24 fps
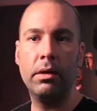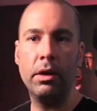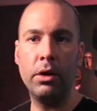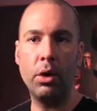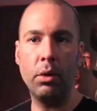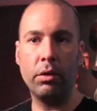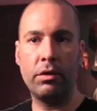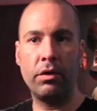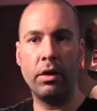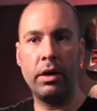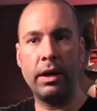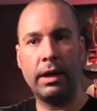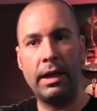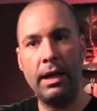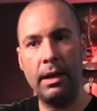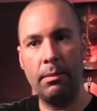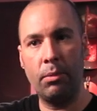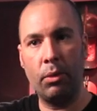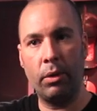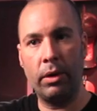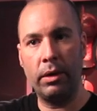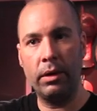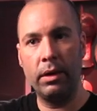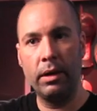notes on a
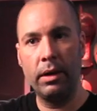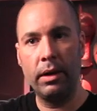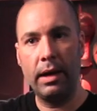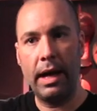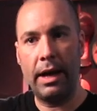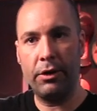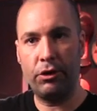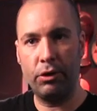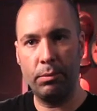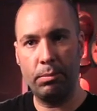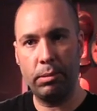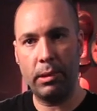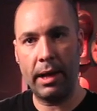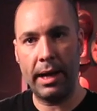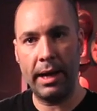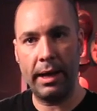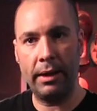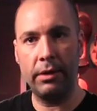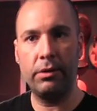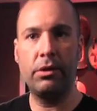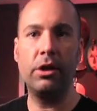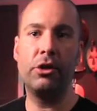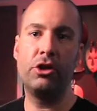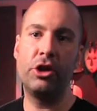keyboard as you play
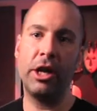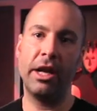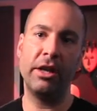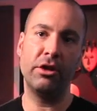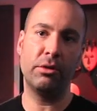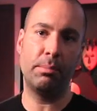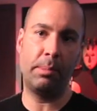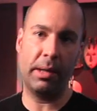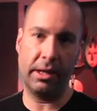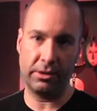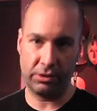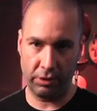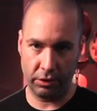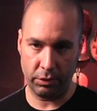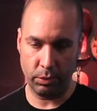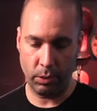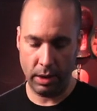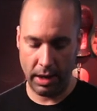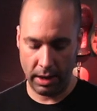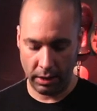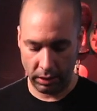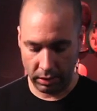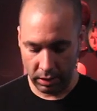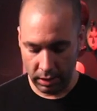it to change pitch as
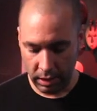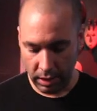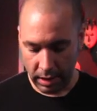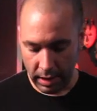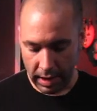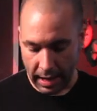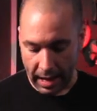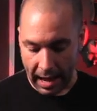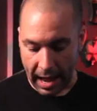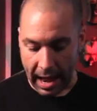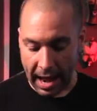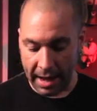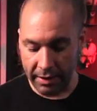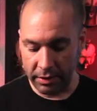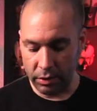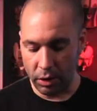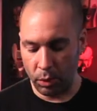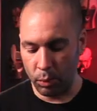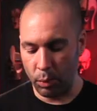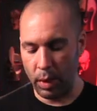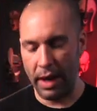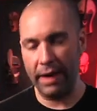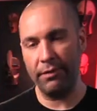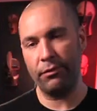well, and
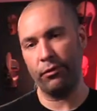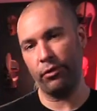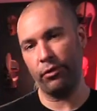wave